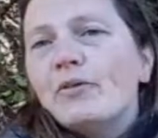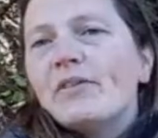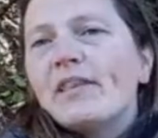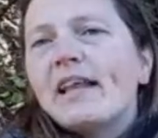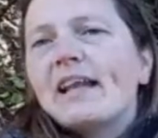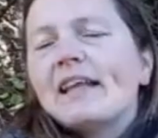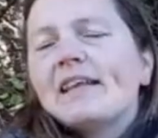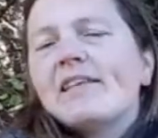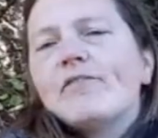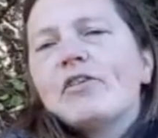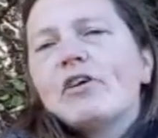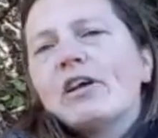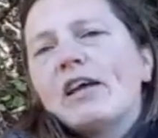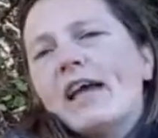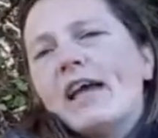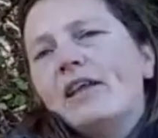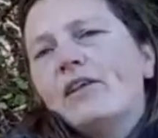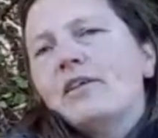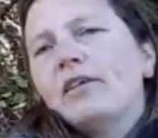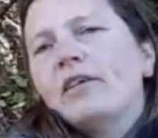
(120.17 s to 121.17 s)
then at the very
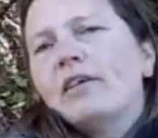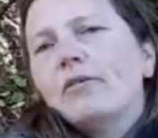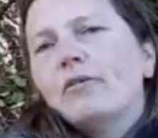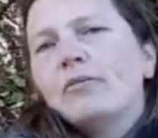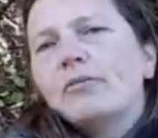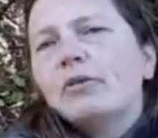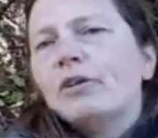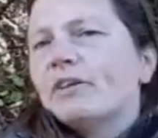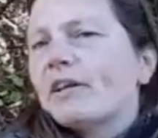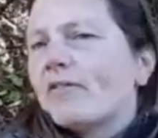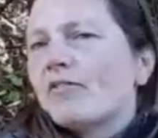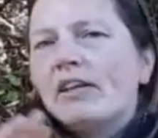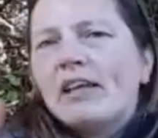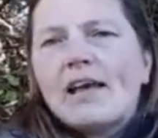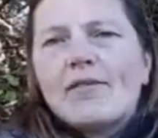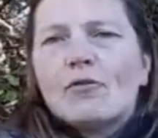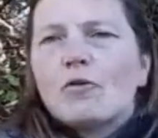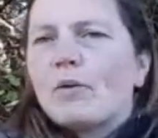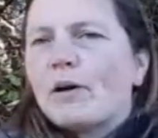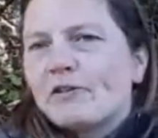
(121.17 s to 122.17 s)
end, we'll definitely
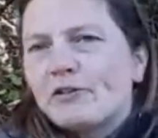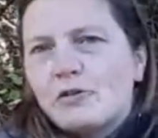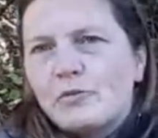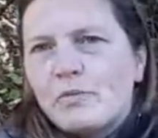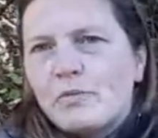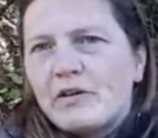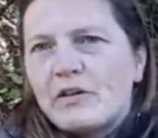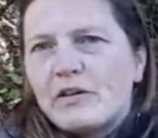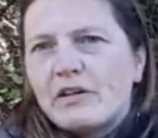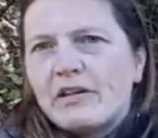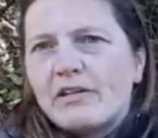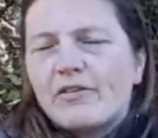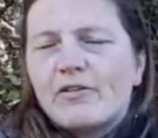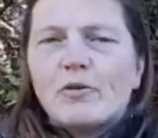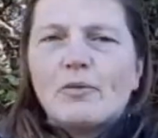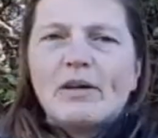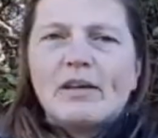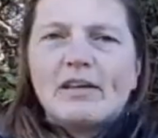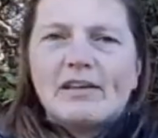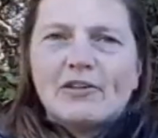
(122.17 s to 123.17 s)
have a question period so
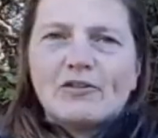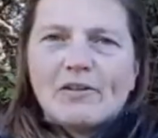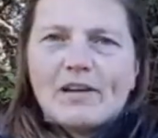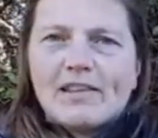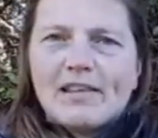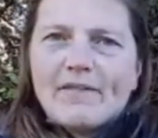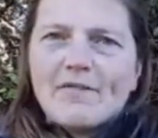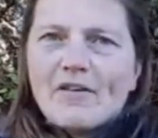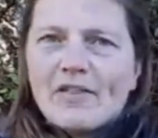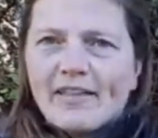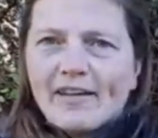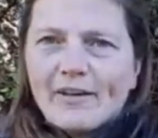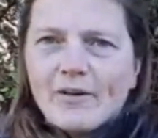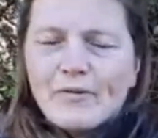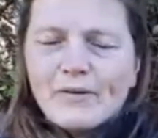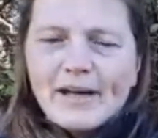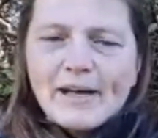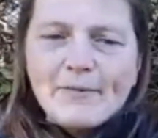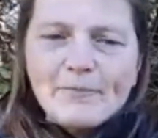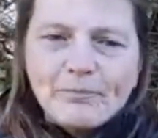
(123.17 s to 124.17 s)
we can address everything,
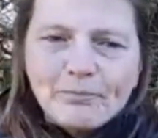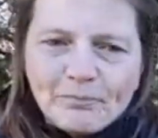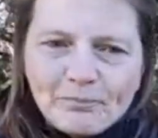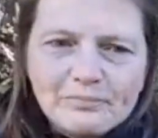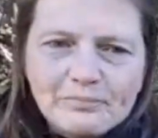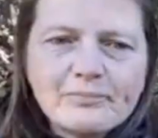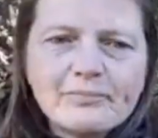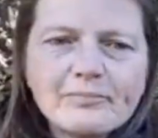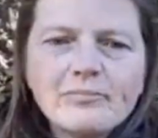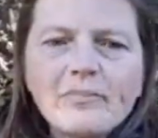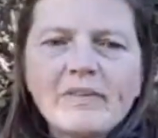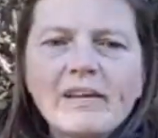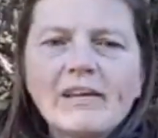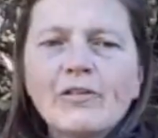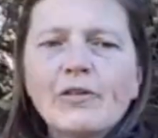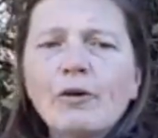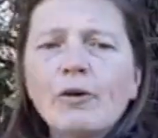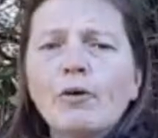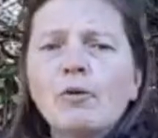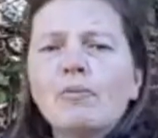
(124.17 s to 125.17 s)
okay?
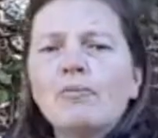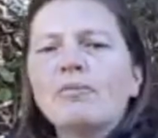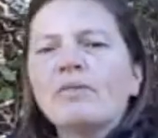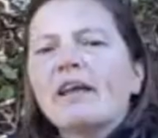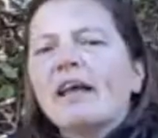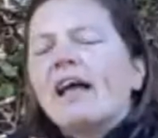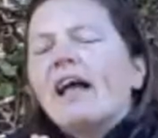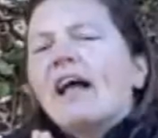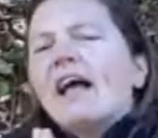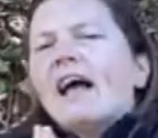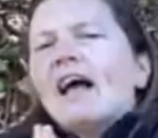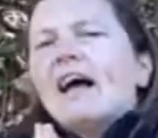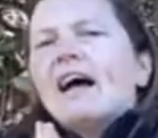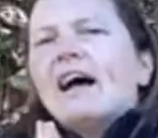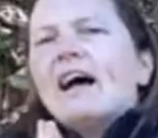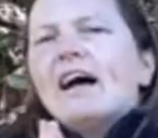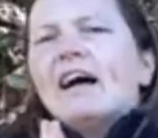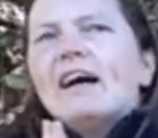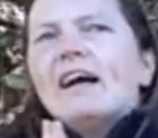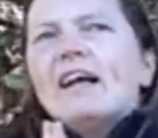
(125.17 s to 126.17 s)
So,
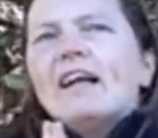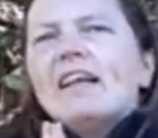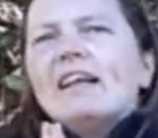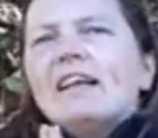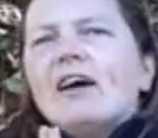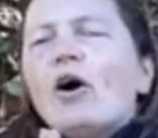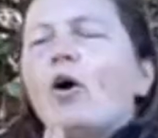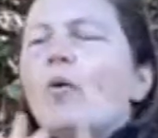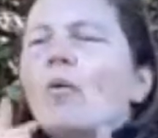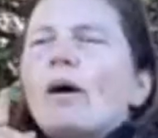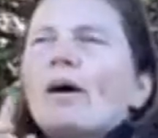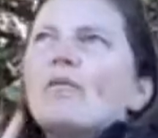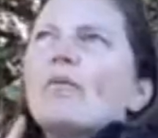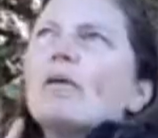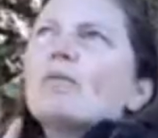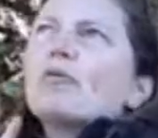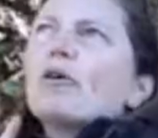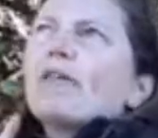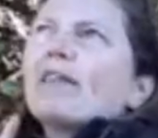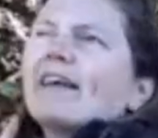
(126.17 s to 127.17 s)
oh,
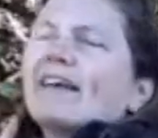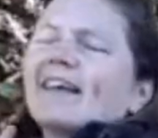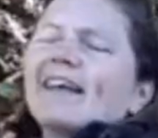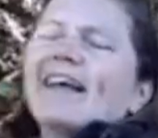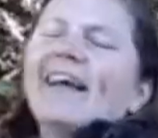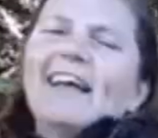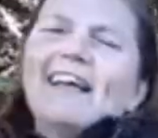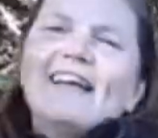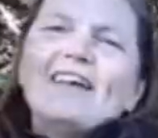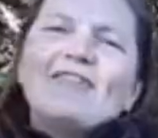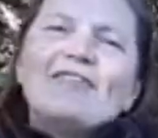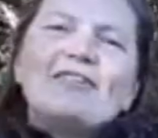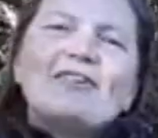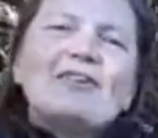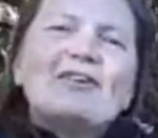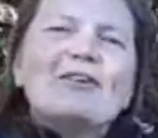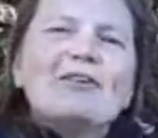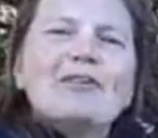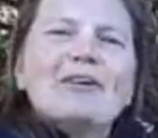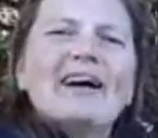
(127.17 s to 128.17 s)
one more thing. If
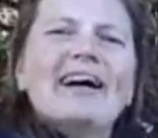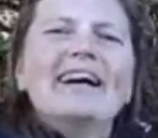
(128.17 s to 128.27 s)
you,